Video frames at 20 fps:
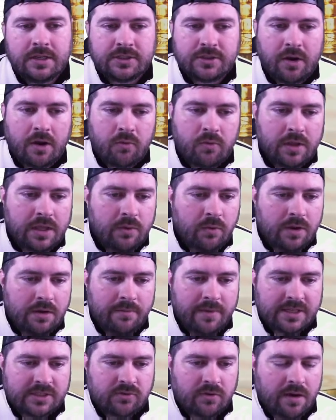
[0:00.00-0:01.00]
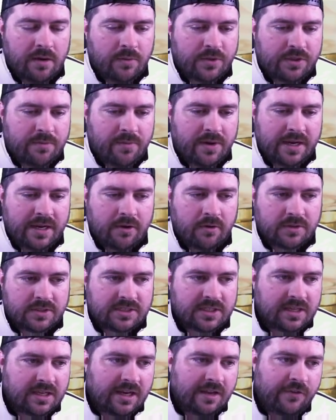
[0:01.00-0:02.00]
So I really wouldn't mess around with the MUT Hero
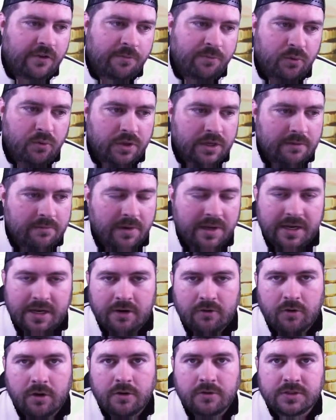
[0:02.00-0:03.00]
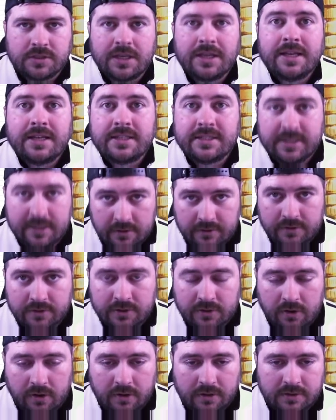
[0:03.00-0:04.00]
set. If you pull any MUT Heroes, sell
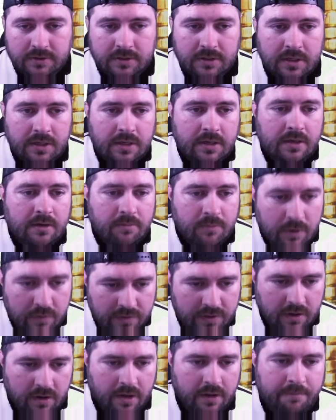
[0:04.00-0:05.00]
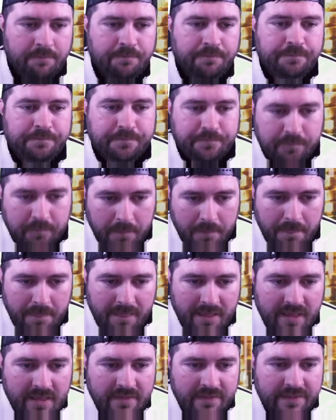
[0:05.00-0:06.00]
those cards. Moving on.
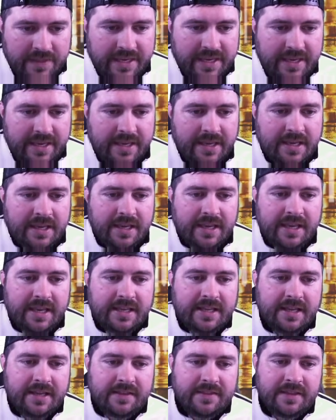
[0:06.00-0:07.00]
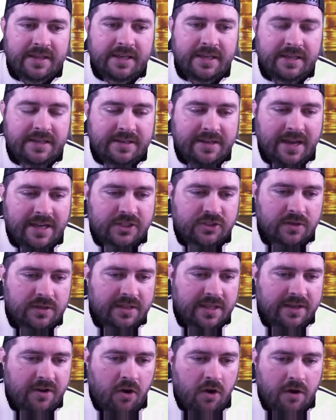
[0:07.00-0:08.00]
The Night
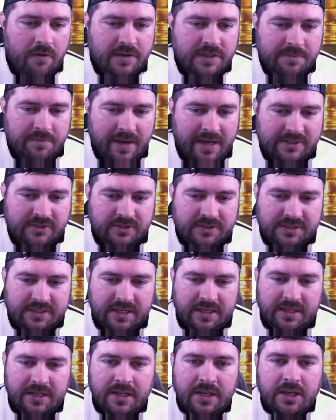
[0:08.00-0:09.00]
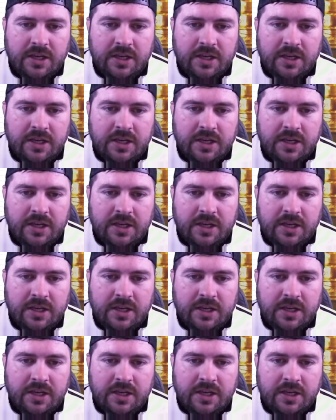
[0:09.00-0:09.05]
Train Lane Harvest Master set,